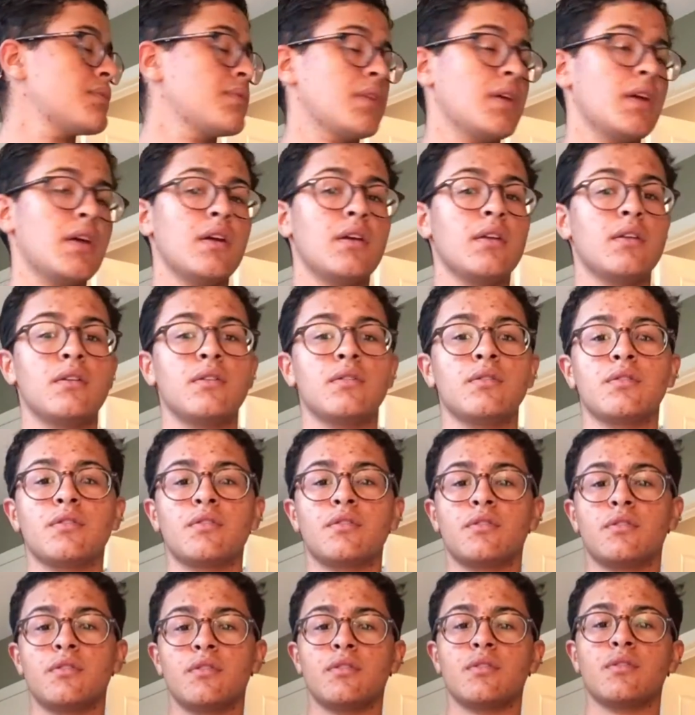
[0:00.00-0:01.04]
and it
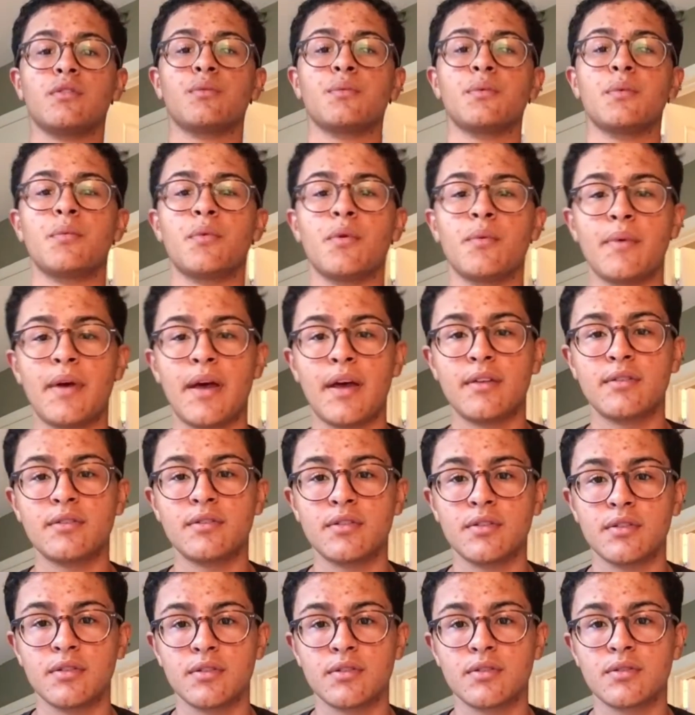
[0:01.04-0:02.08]
looks a little bit more
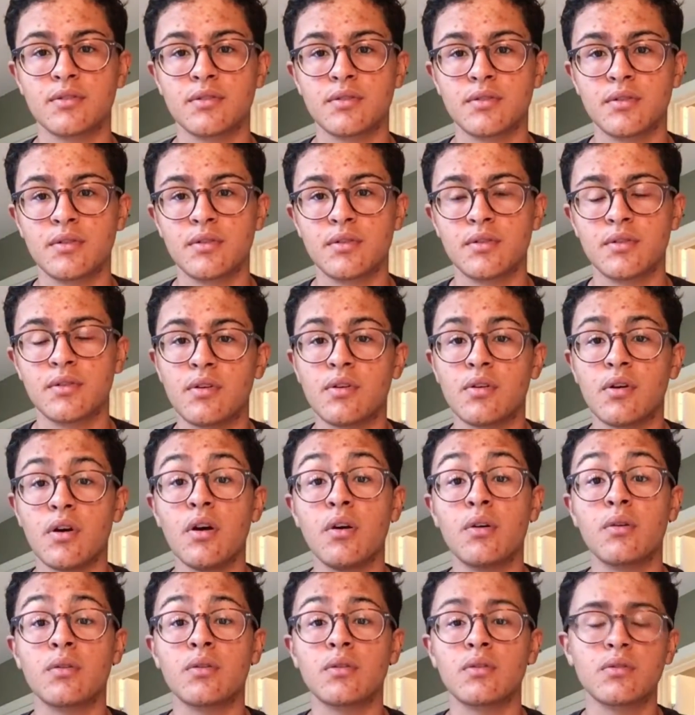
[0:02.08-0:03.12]
masculine.
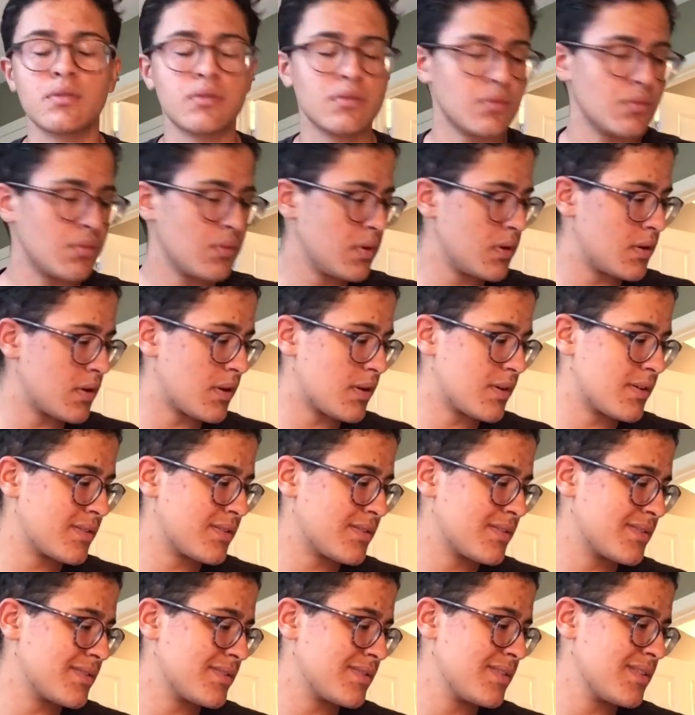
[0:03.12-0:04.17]
Oh, what?
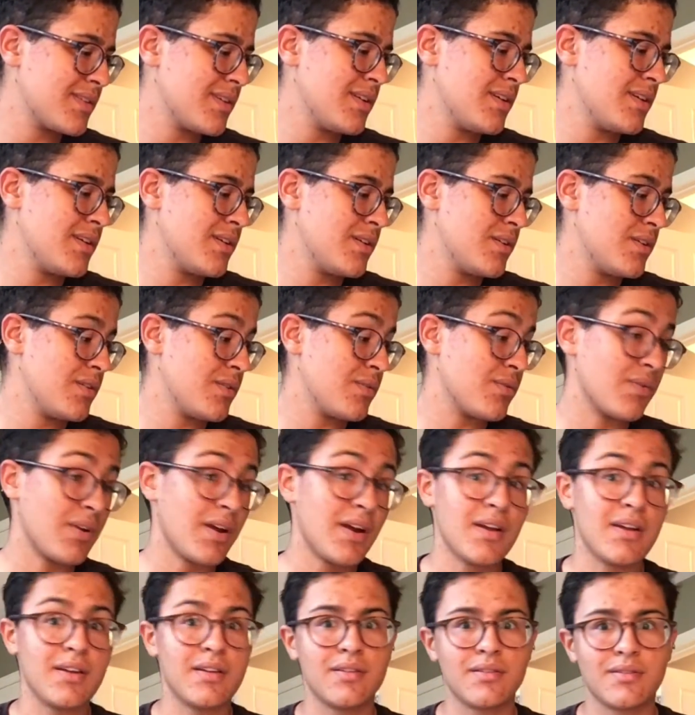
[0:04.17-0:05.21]

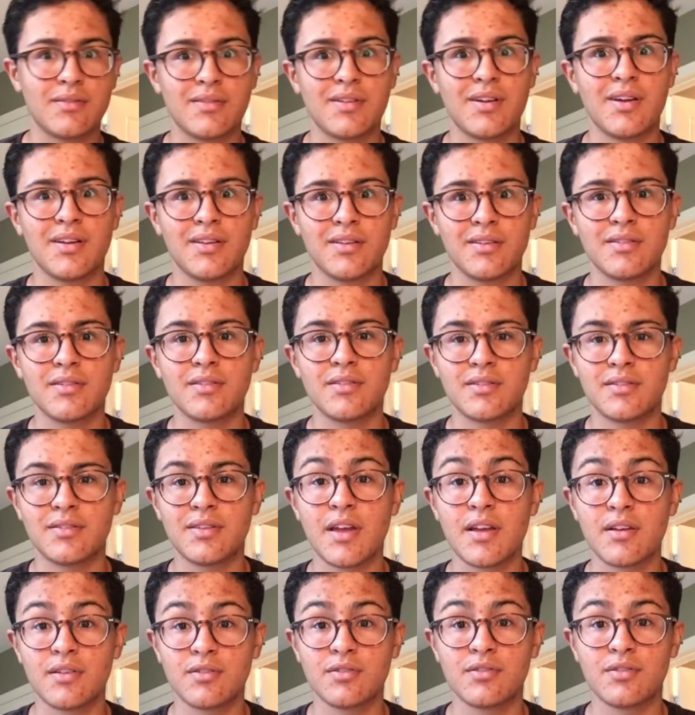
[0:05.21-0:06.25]
Right.
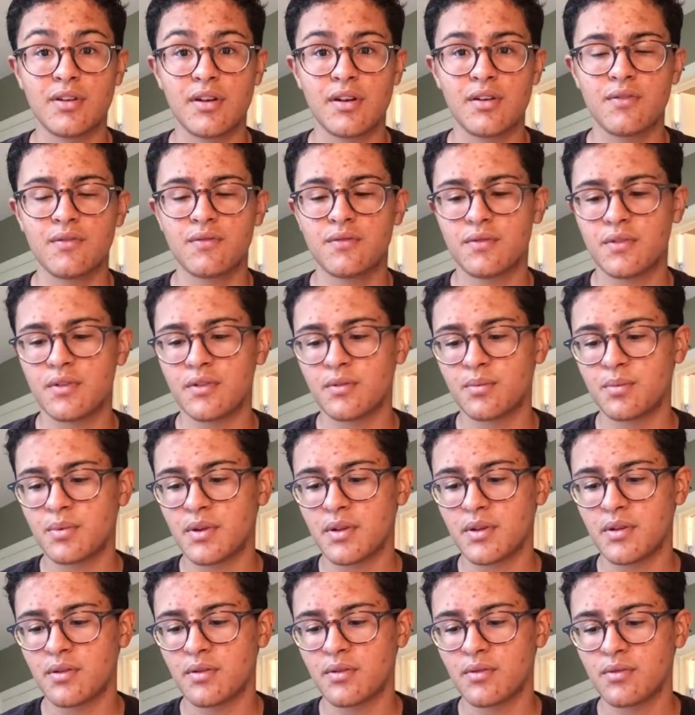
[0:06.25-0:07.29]
Sex drive has
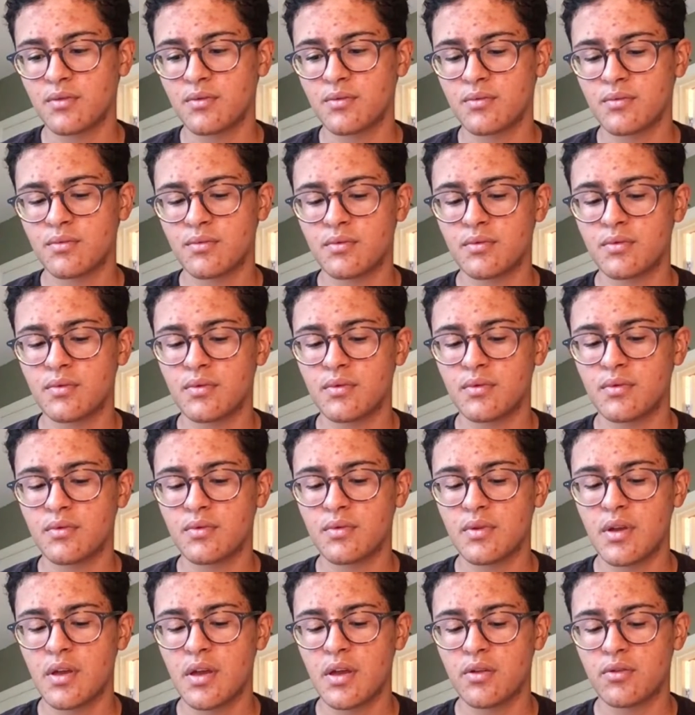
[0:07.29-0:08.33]
been
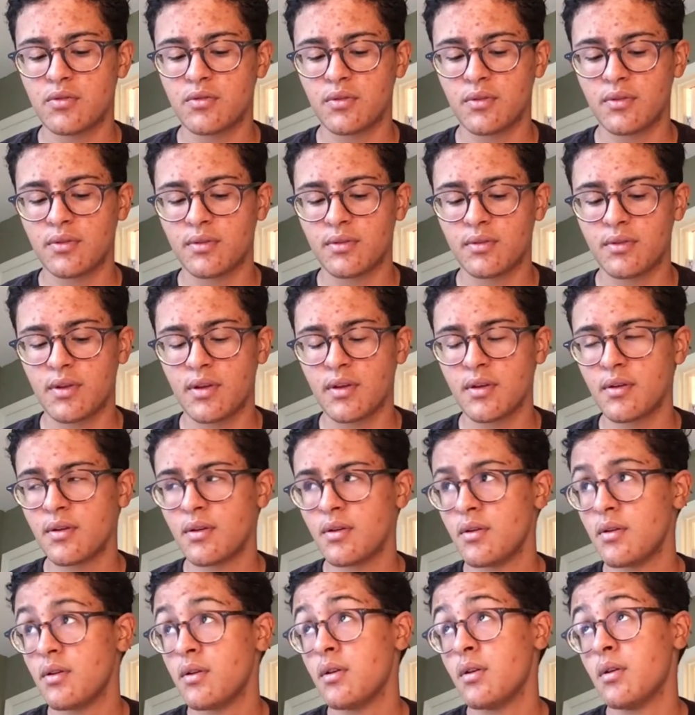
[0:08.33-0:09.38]
interesting
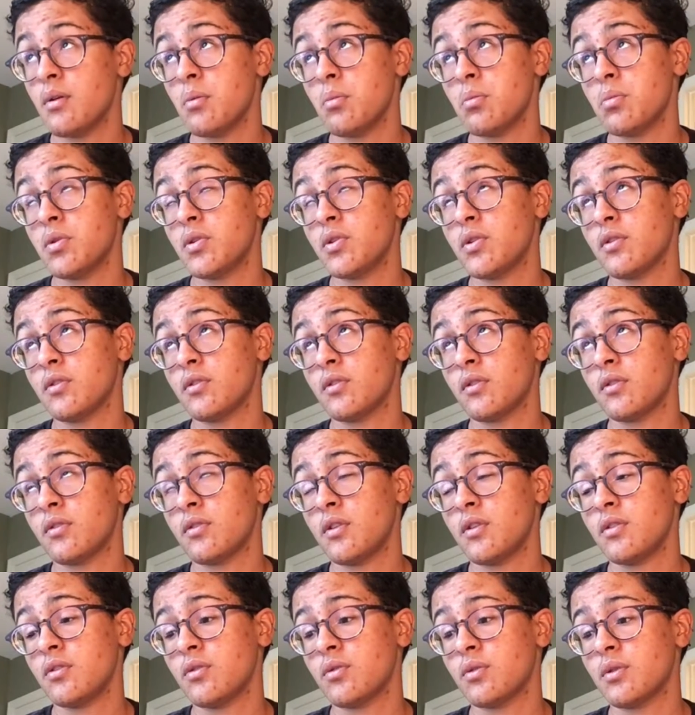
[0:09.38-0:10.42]
because it's
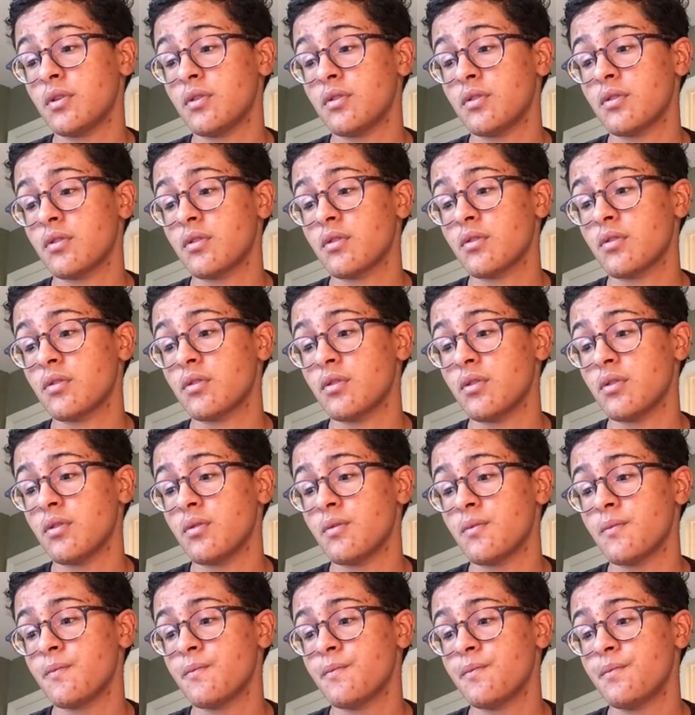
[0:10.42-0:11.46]
increased. So